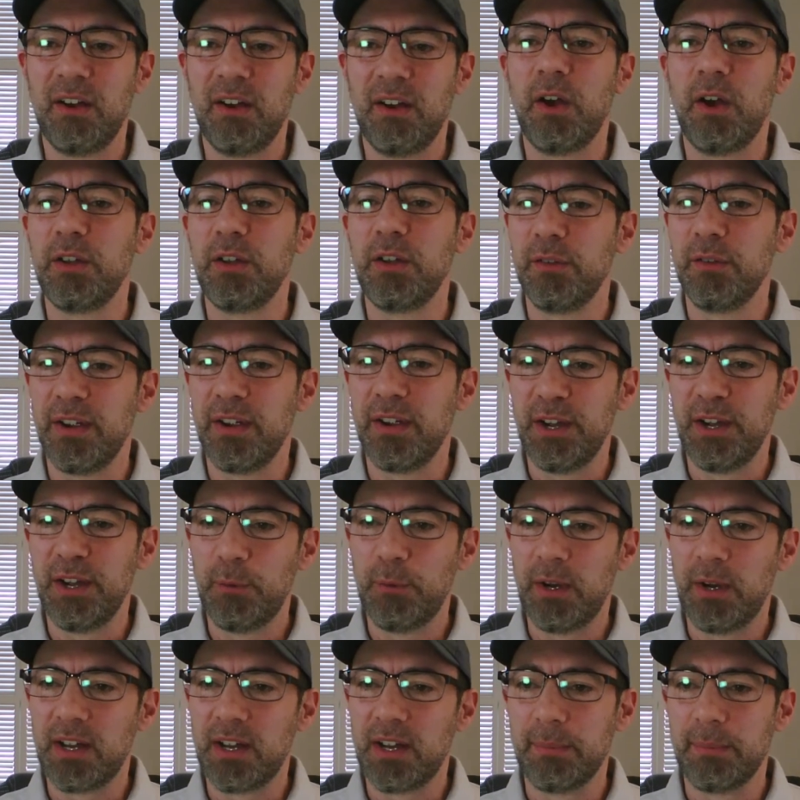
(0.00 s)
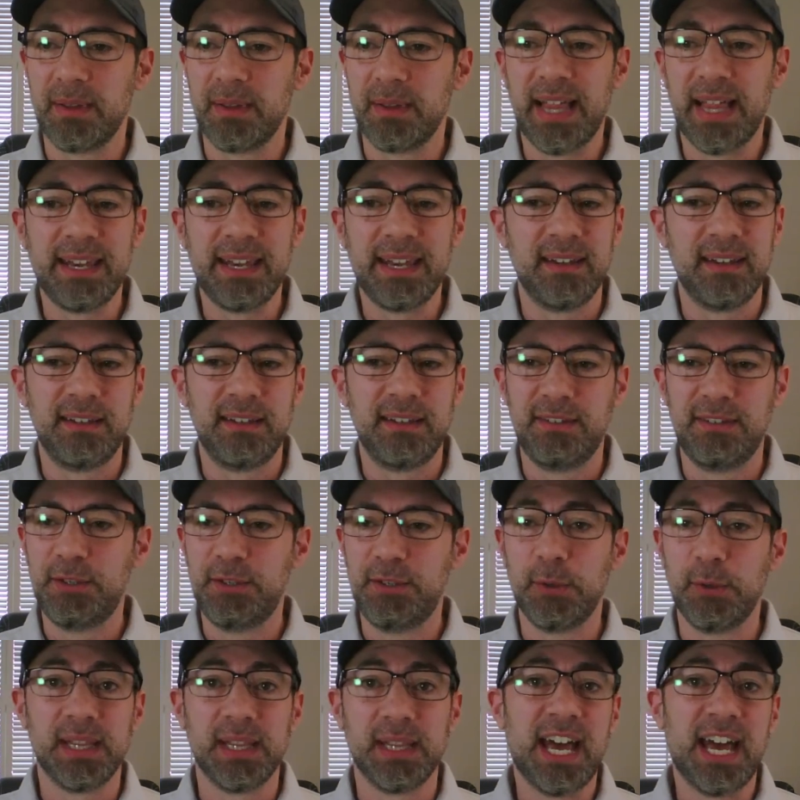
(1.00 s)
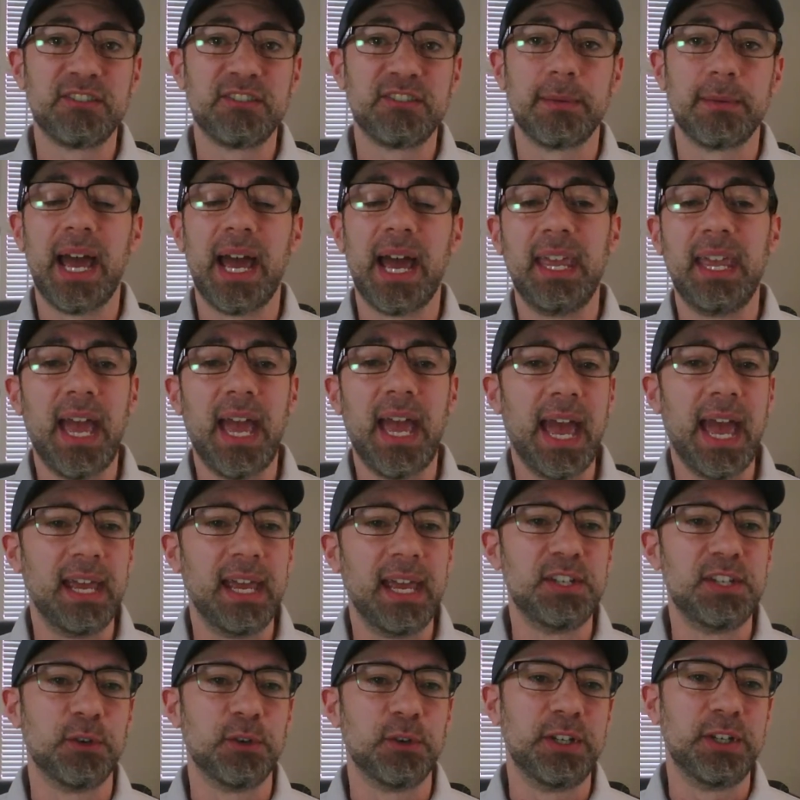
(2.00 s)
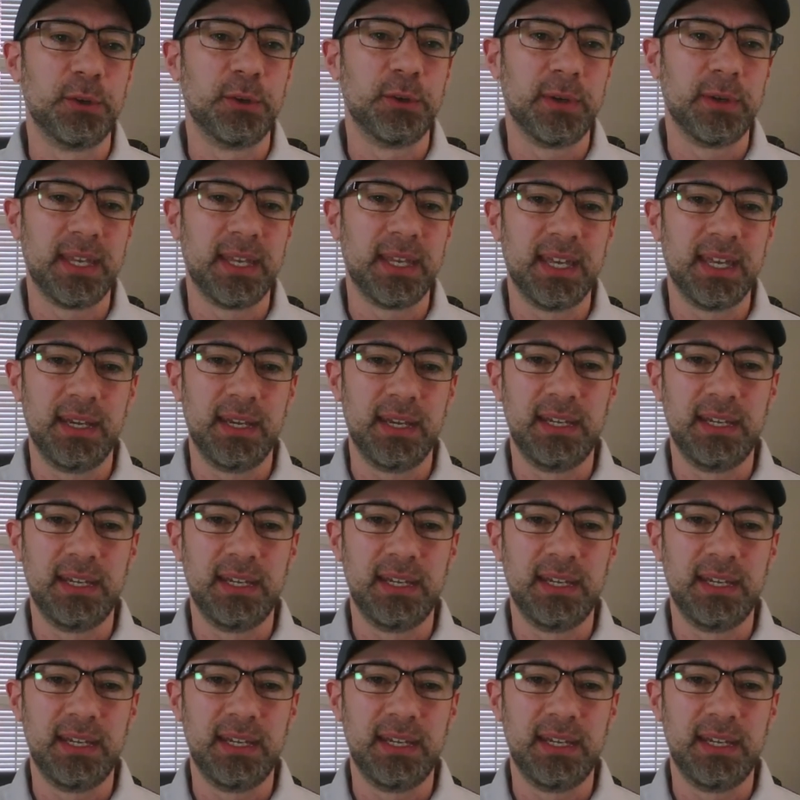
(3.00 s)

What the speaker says: You're very welcome. I'm glad to do a live stream. I enjoy doing it.